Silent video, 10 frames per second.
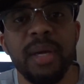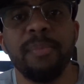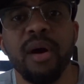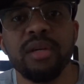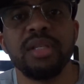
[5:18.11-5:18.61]
Me
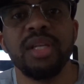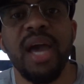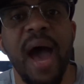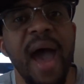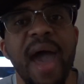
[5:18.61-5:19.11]

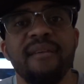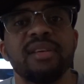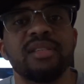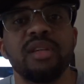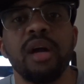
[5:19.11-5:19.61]
personally, I
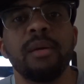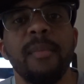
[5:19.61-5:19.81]
haven't started